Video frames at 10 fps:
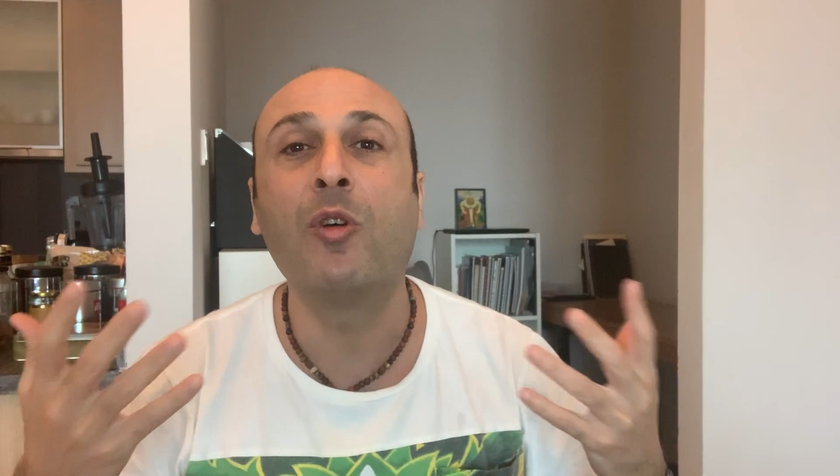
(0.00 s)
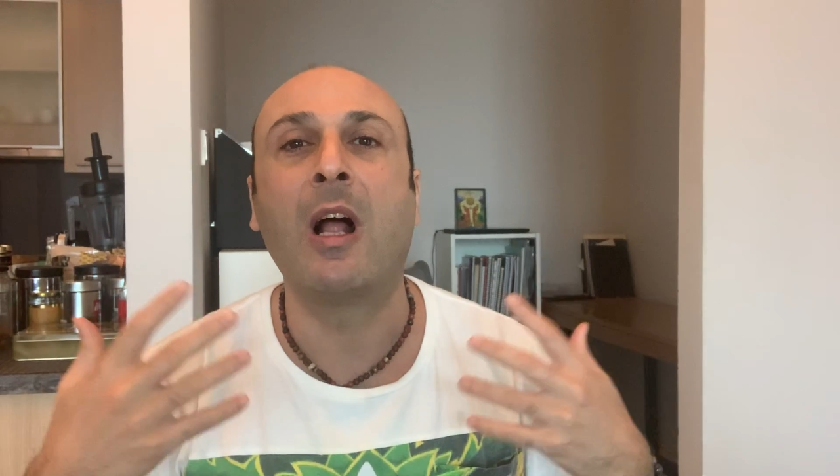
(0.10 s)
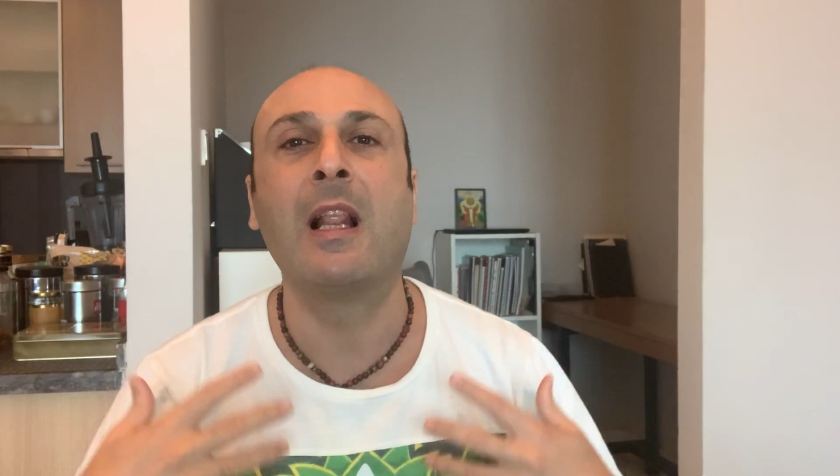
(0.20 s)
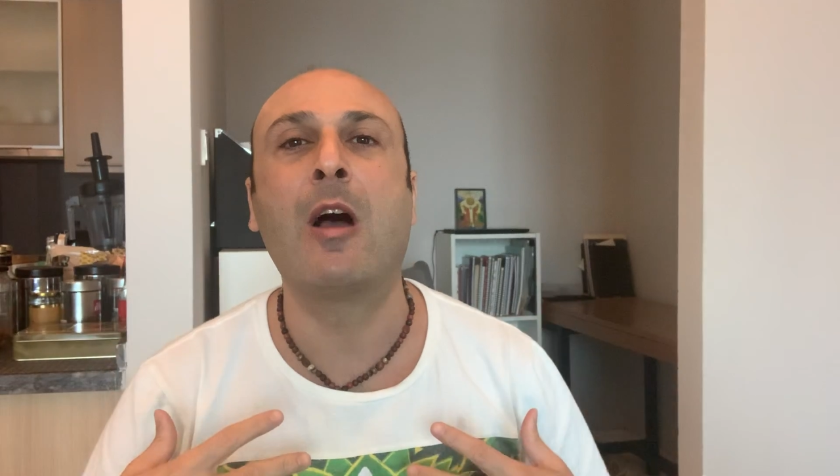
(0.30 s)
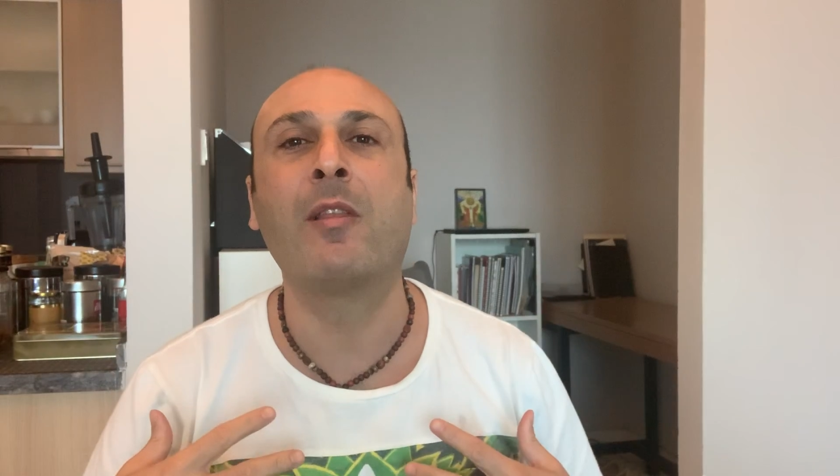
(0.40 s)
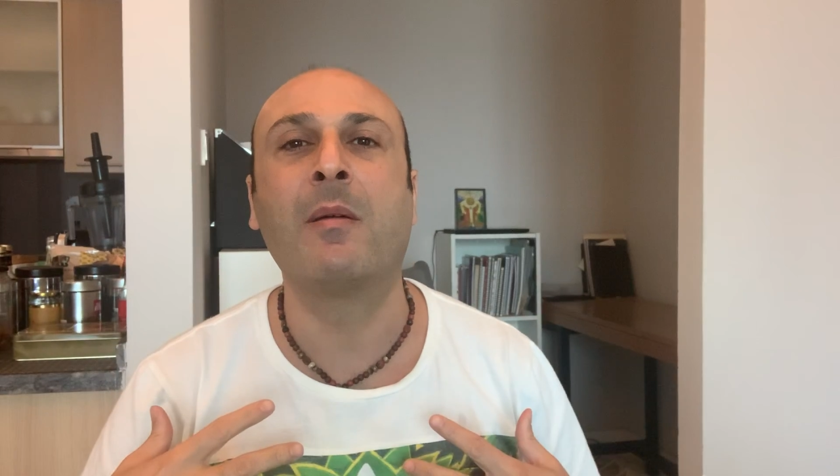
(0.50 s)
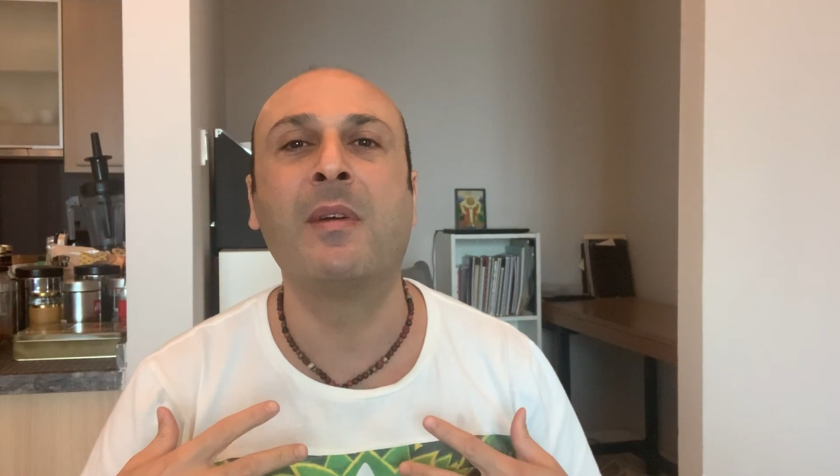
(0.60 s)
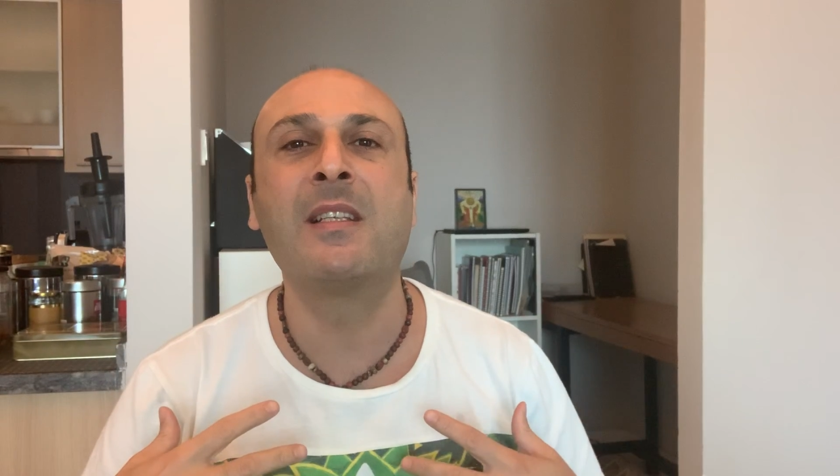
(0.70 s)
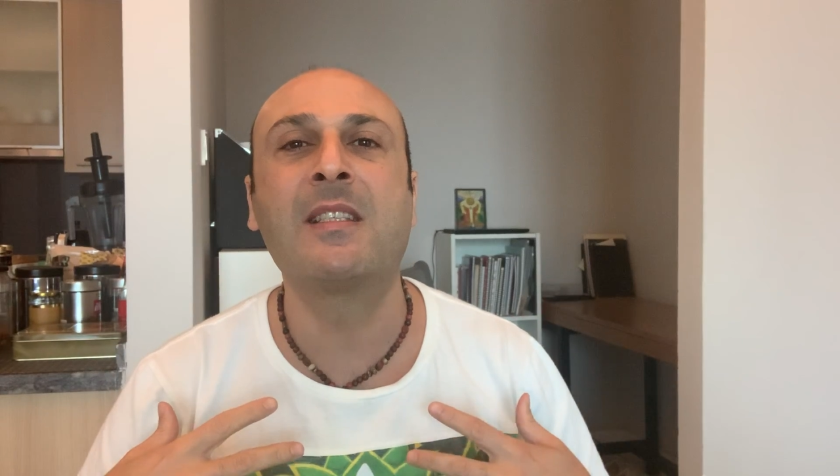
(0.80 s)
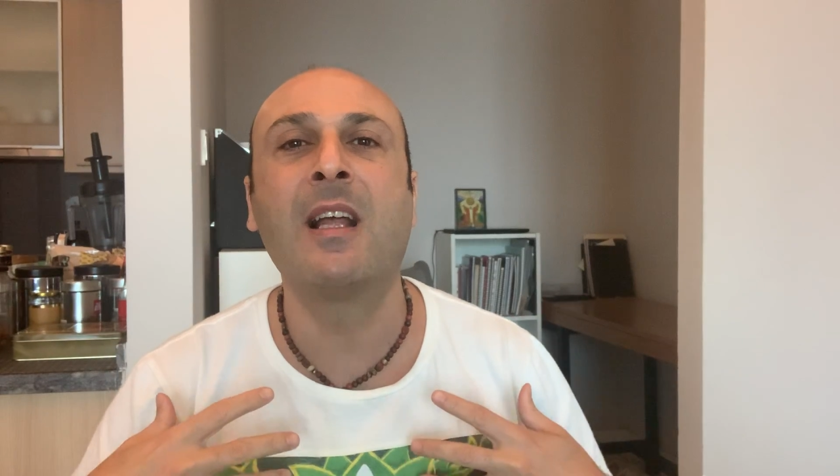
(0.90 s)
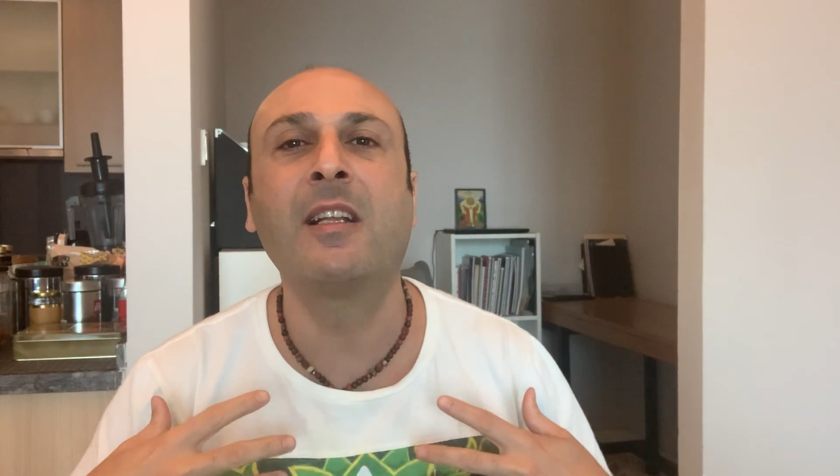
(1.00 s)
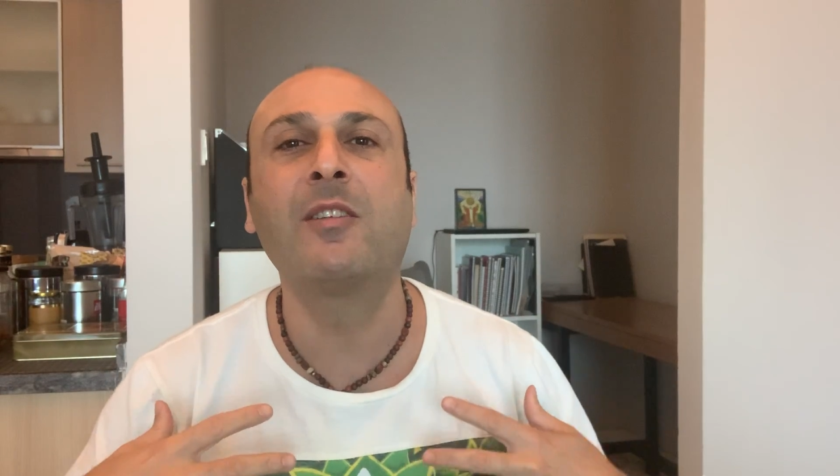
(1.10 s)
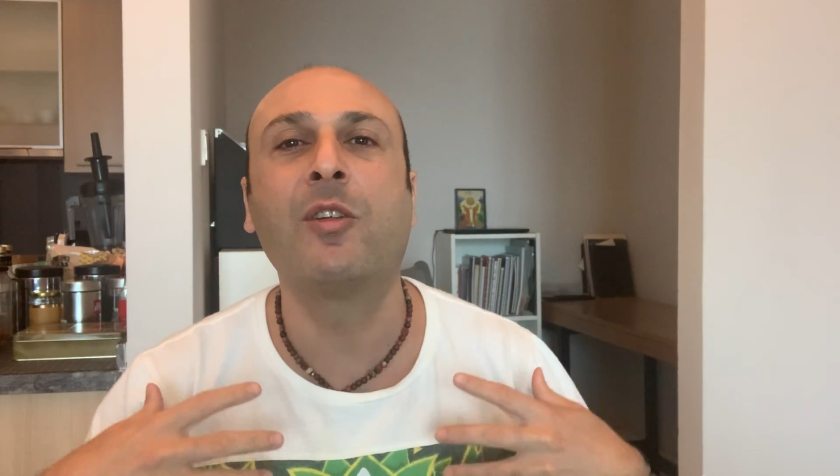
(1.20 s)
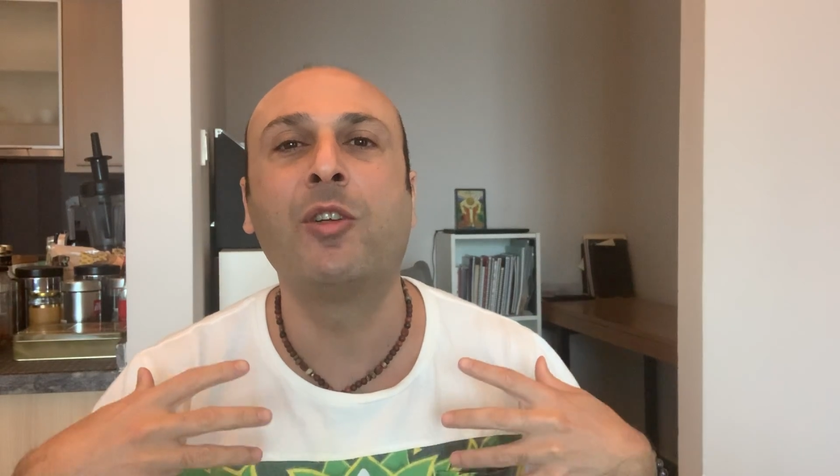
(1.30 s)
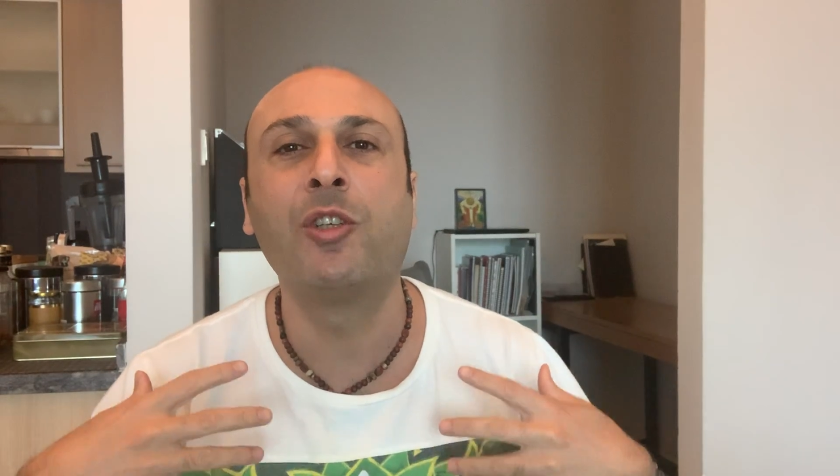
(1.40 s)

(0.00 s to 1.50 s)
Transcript: to allow them. It's not